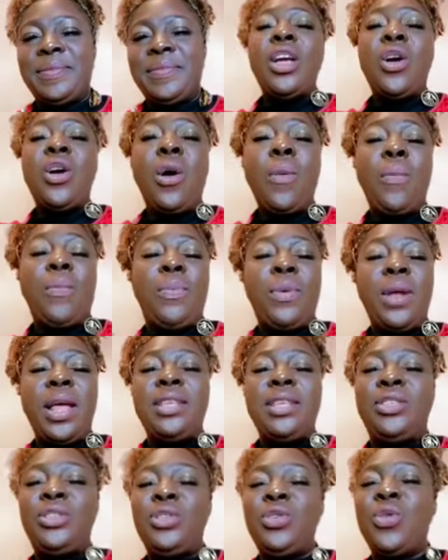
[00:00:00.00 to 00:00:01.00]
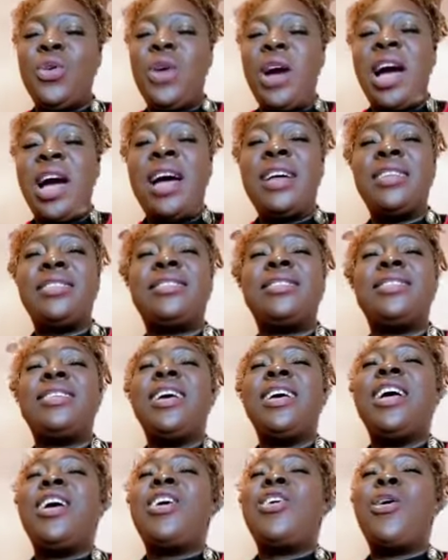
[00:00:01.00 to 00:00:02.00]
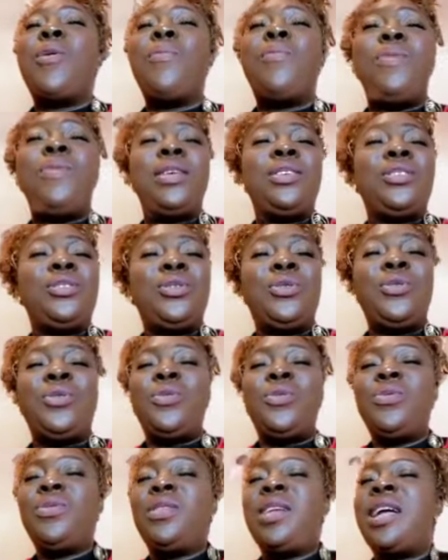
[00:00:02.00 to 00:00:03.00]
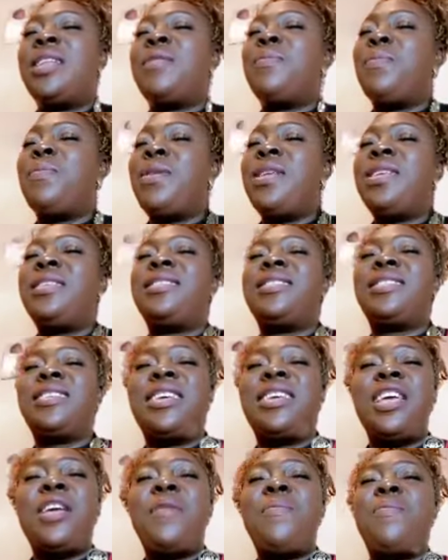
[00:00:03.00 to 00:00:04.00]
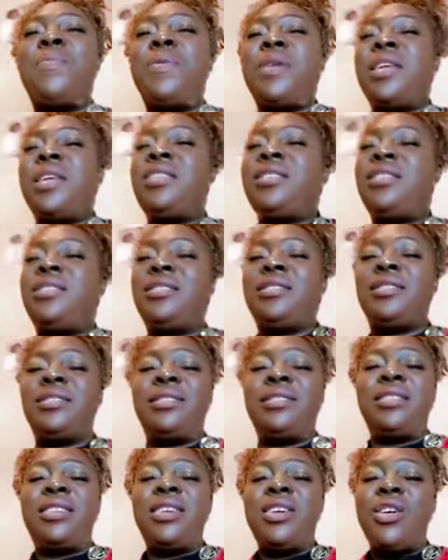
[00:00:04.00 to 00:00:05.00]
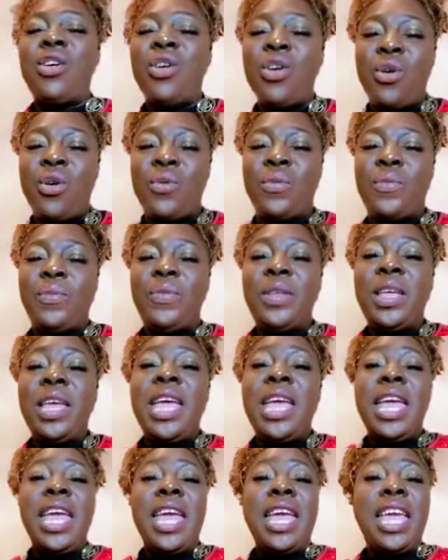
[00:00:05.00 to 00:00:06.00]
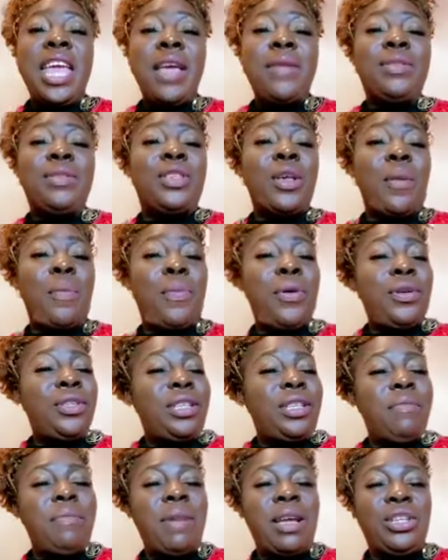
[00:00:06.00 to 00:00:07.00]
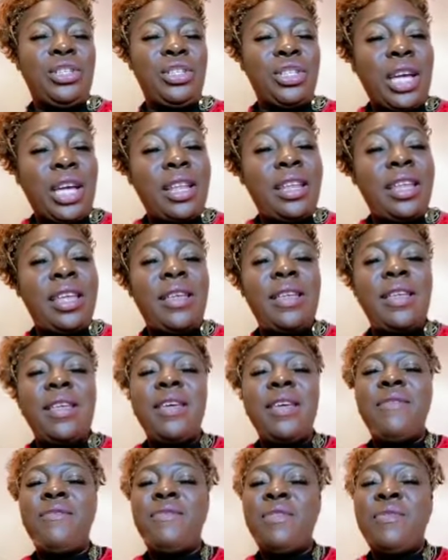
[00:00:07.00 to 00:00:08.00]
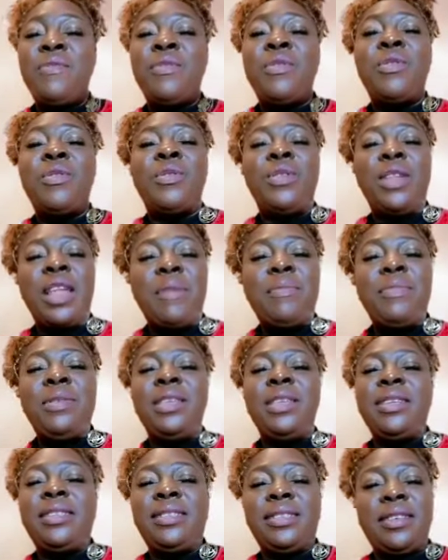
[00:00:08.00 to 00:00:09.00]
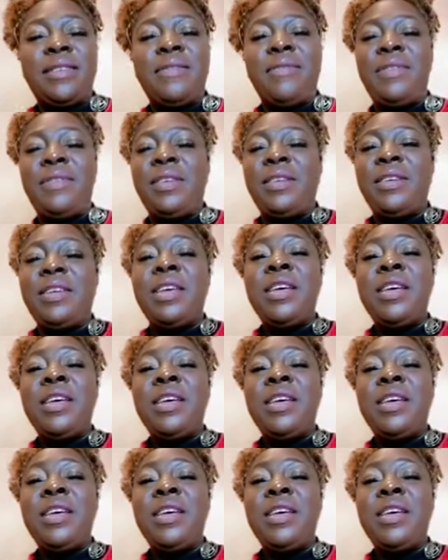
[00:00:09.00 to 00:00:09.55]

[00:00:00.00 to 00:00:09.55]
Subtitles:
God bless your heart. God bless your good heart. Please keep it on. Keep supporting my channel, Favor Olamide TV.